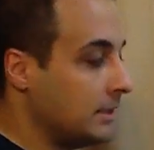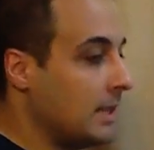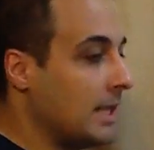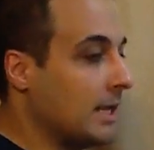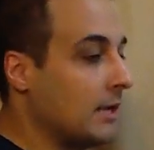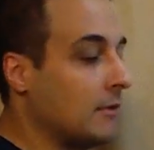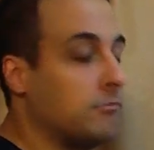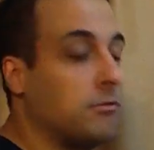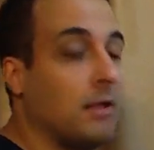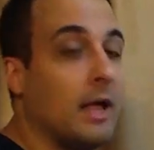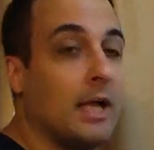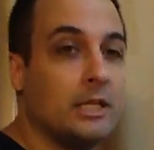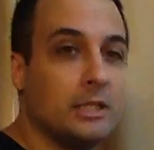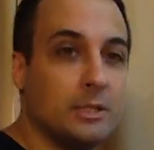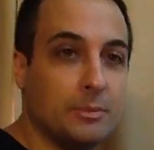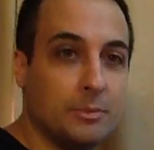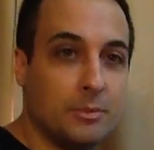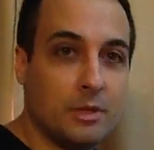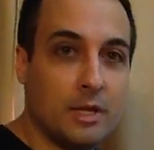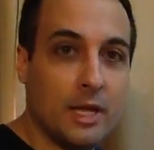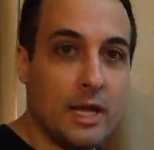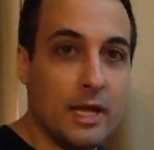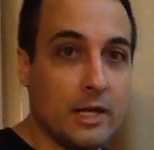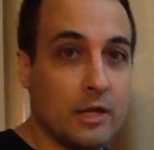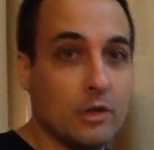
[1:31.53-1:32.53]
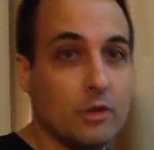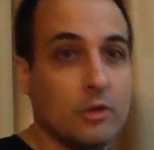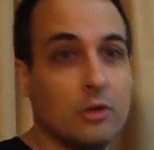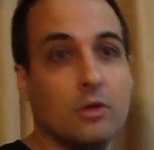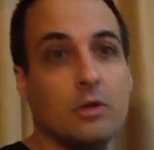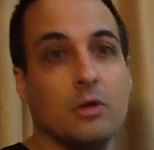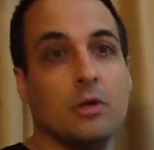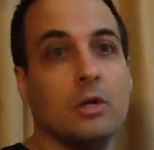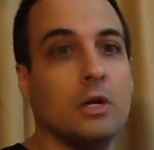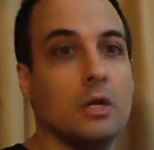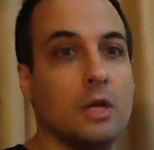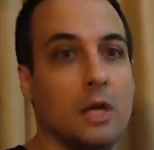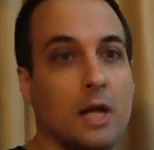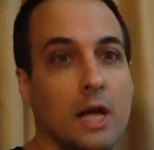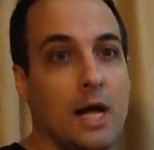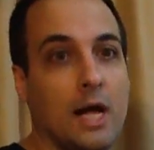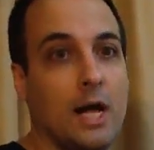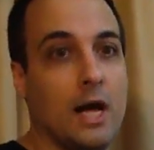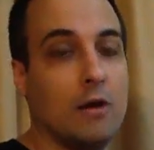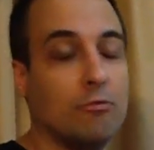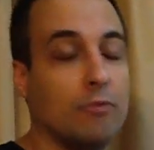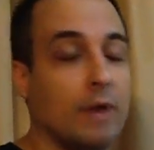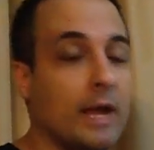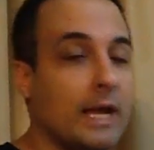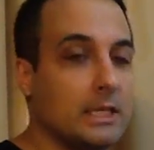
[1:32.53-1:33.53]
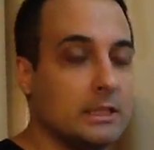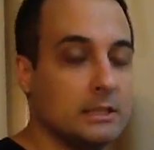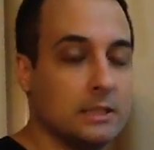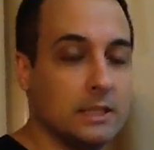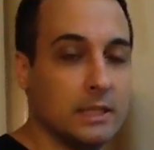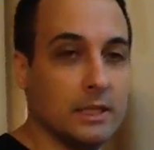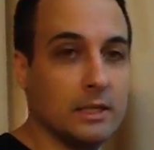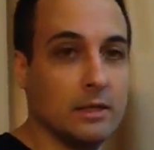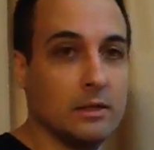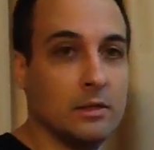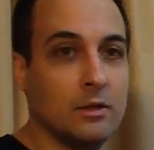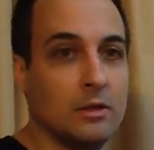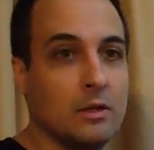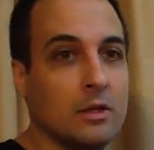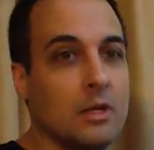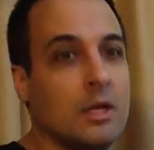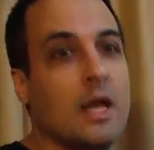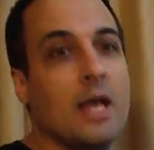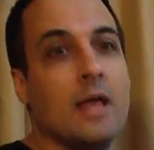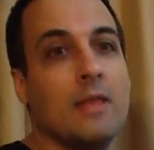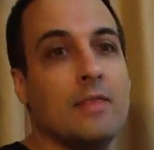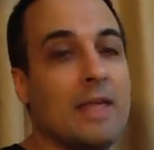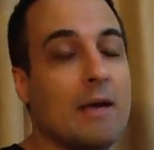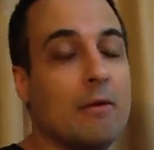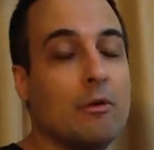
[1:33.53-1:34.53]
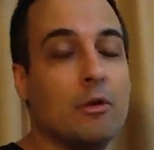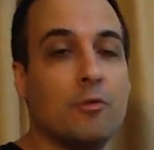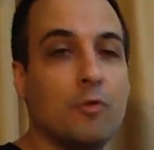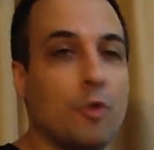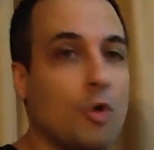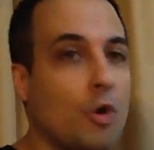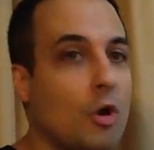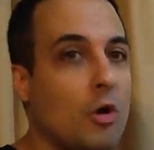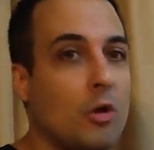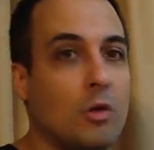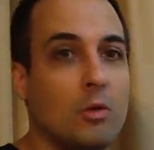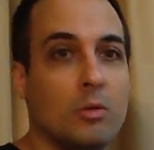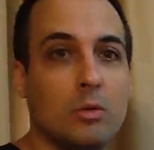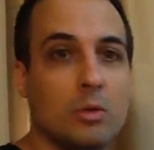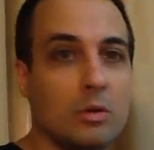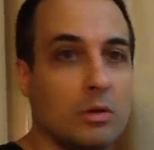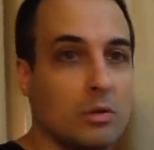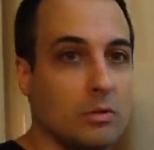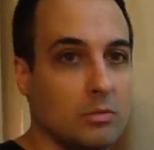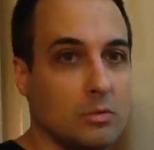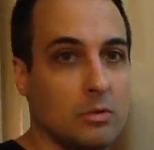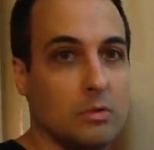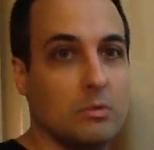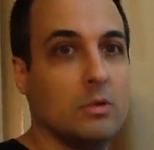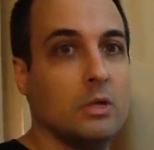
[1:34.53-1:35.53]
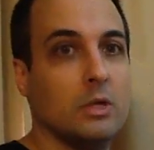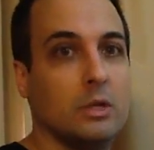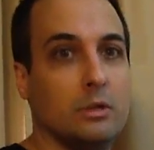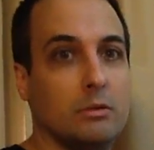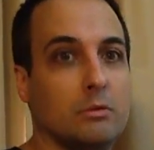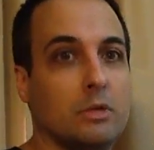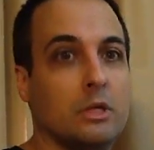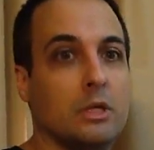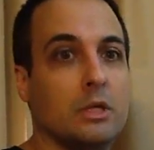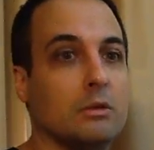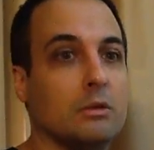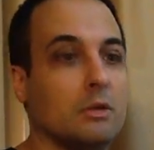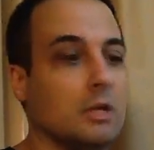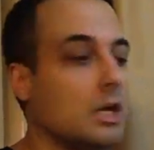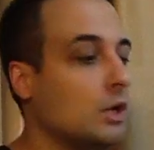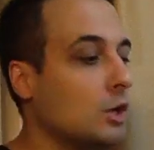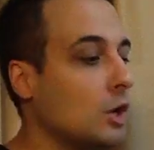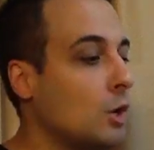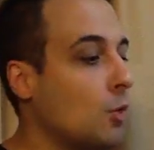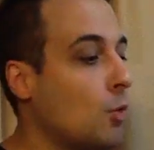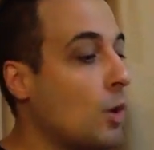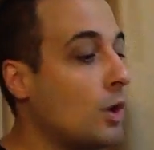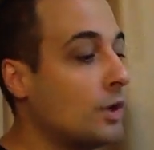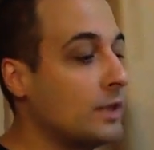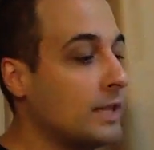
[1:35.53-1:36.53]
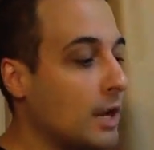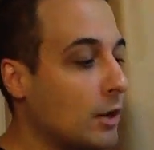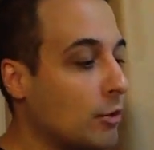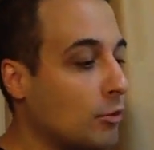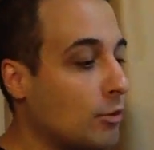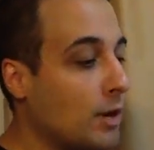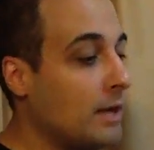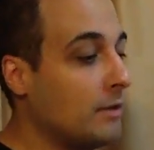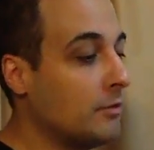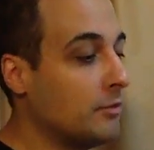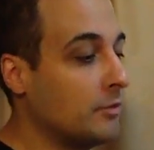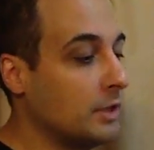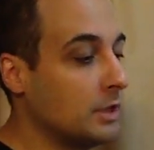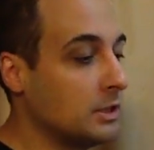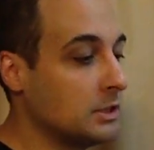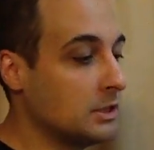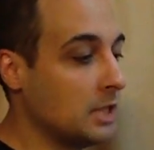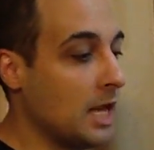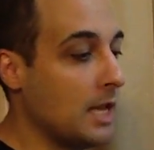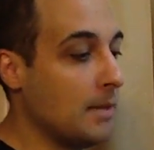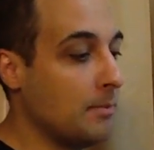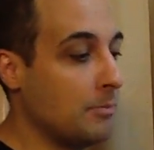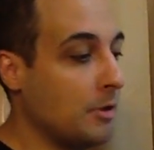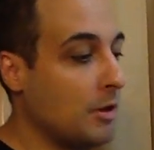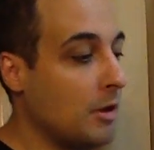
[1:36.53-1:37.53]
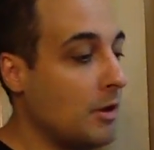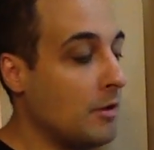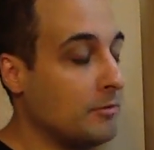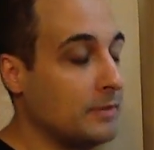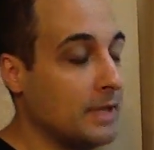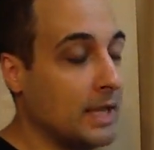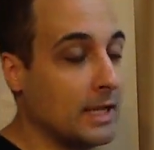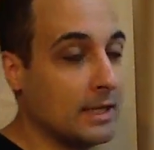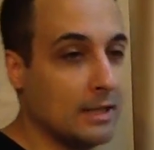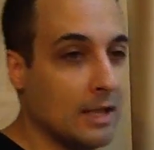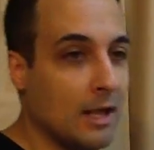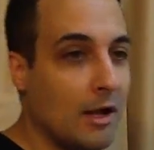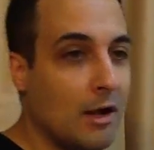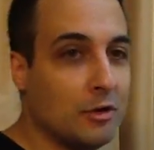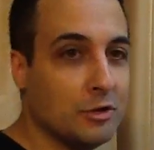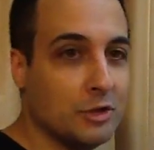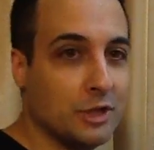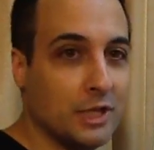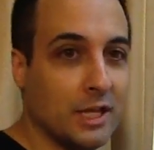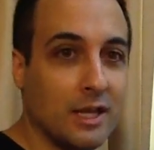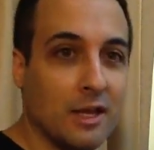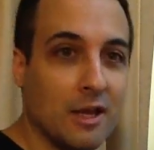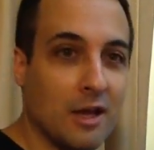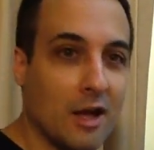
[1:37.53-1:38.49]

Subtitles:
like a flight simulator, racing, that would have all worked out great for this type of technology.